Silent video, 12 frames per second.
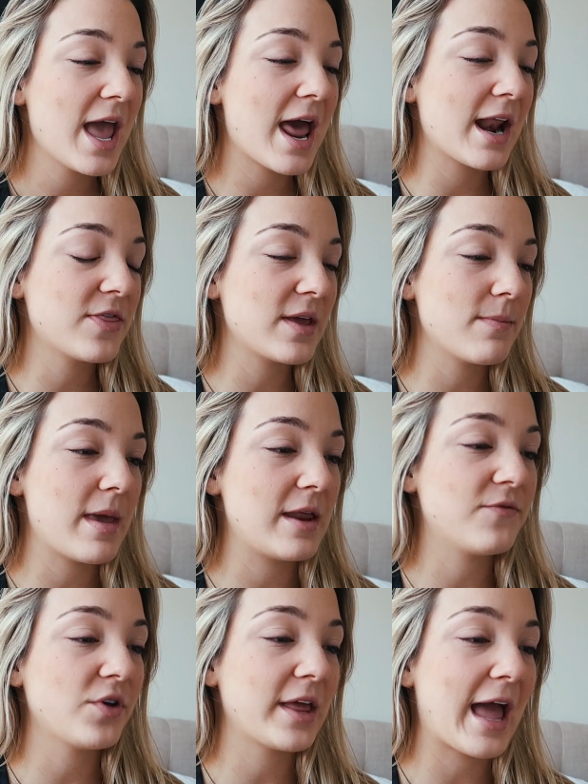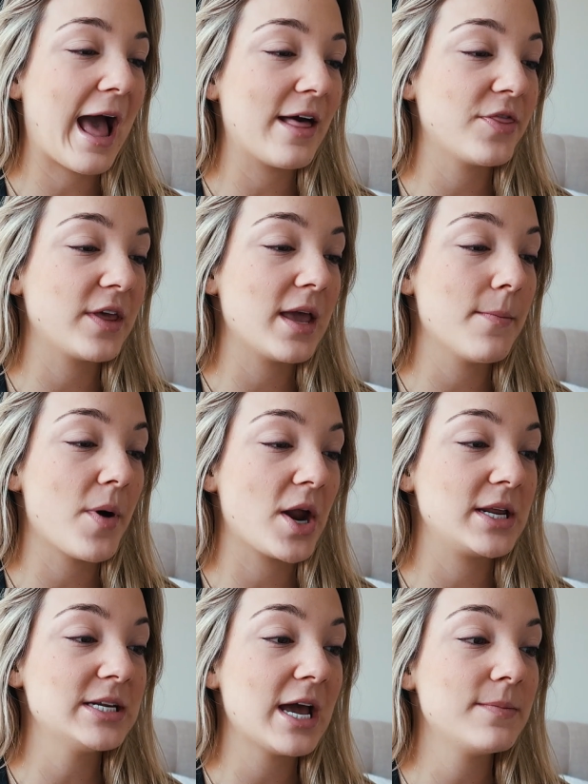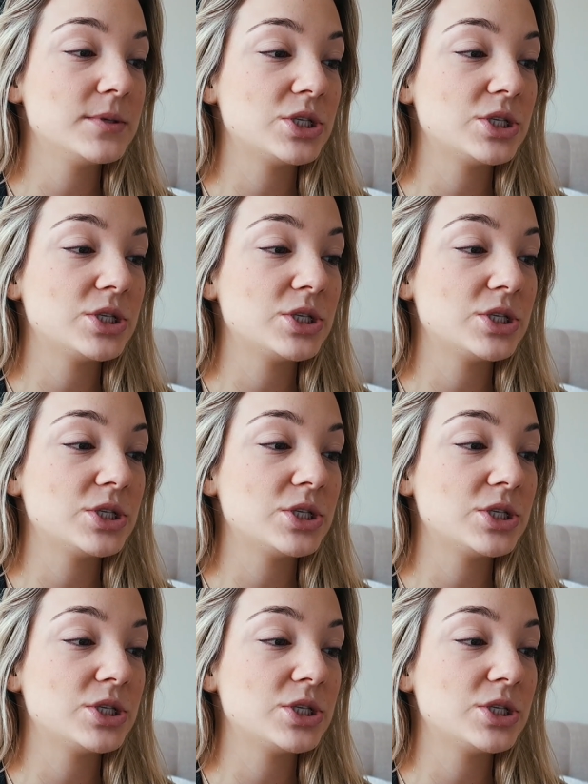and I think made for like athlete body types.